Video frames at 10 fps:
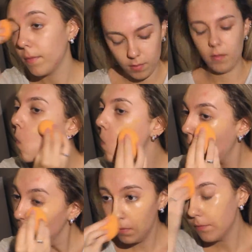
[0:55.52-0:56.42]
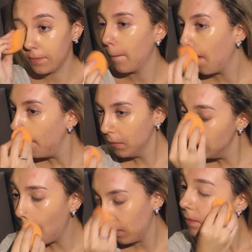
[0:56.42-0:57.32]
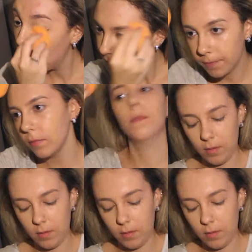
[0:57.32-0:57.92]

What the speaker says: starting out this look with prepped and primed